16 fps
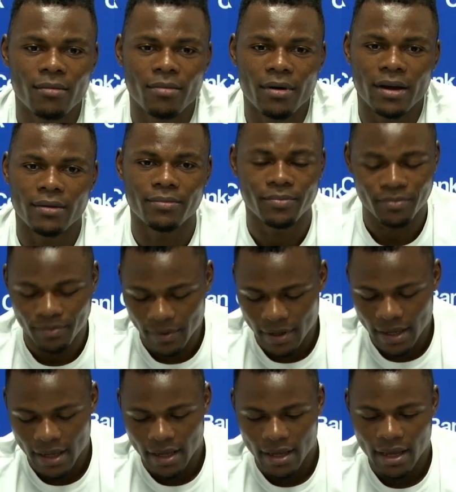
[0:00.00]
But
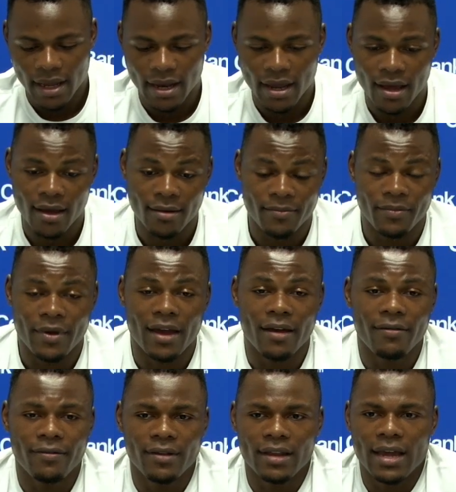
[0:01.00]
and I,
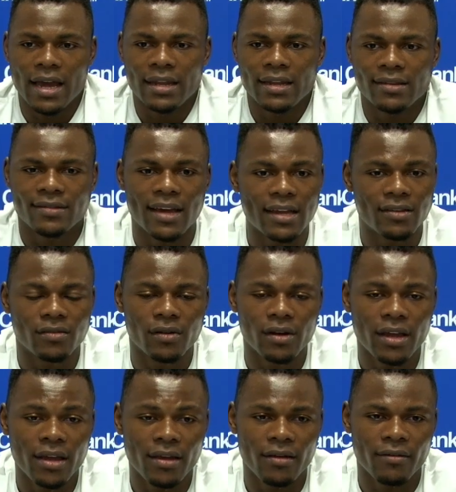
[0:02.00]
after that, I decided to
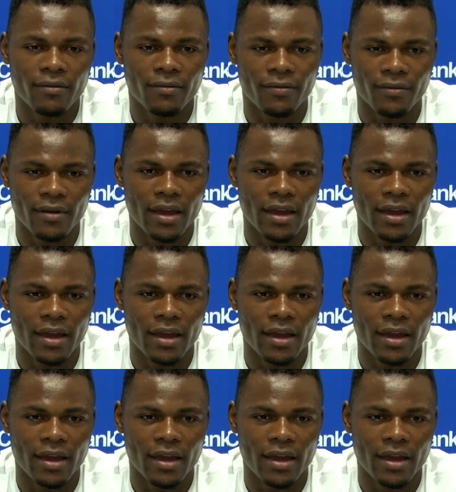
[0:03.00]
leave,